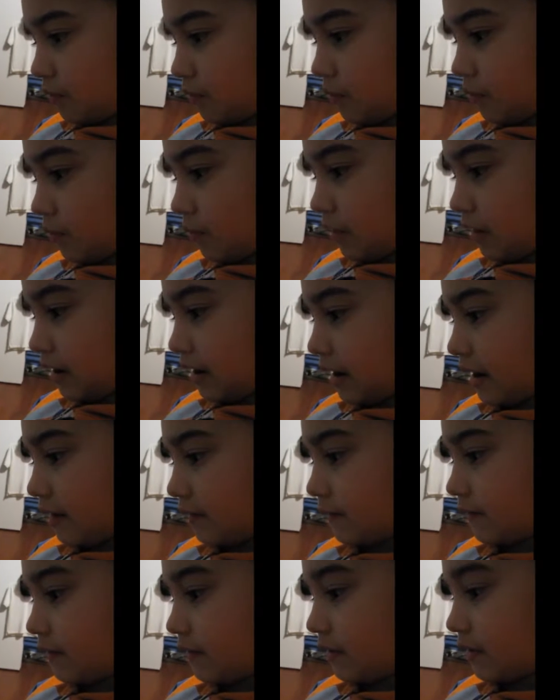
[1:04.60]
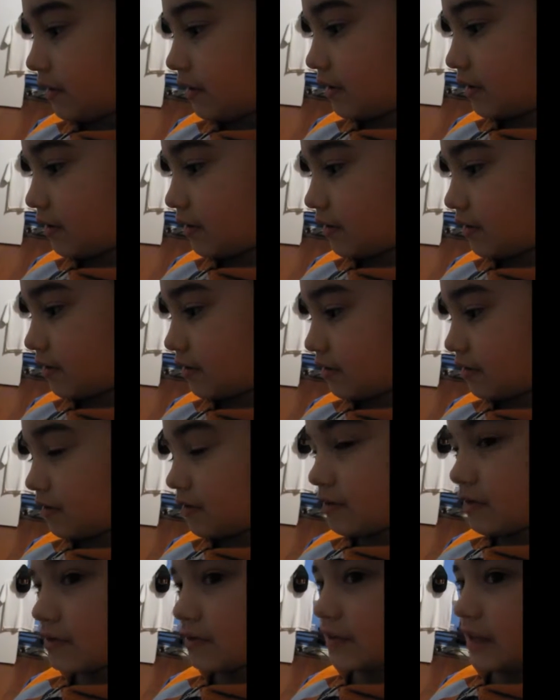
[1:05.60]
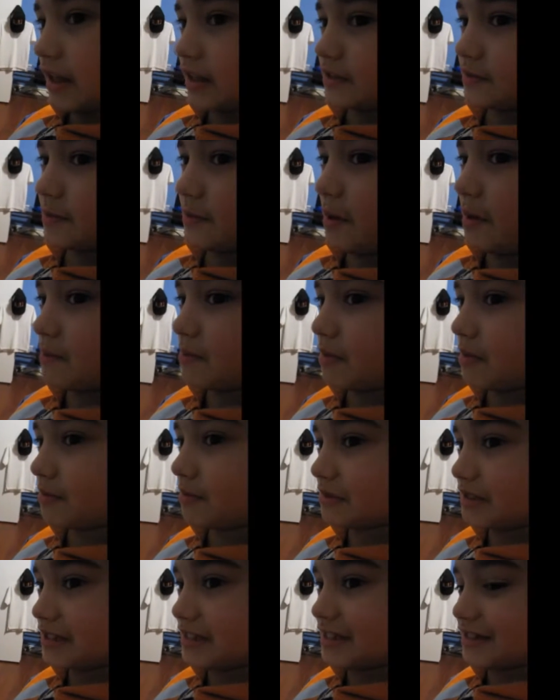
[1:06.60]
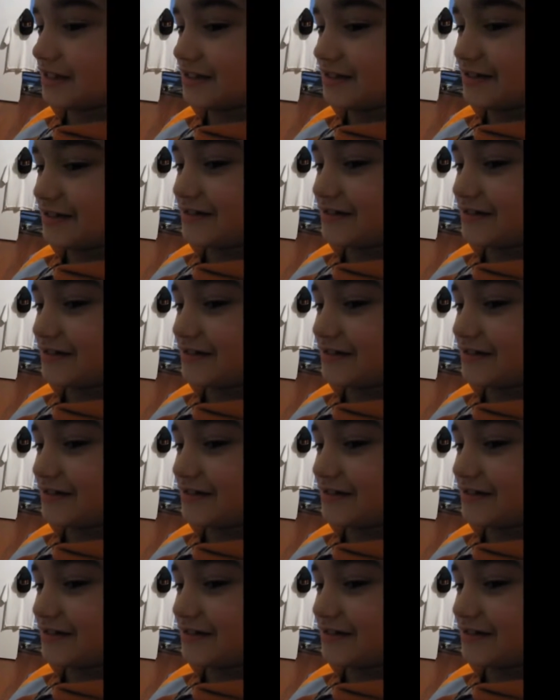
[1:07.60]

Whatever that's my baby sister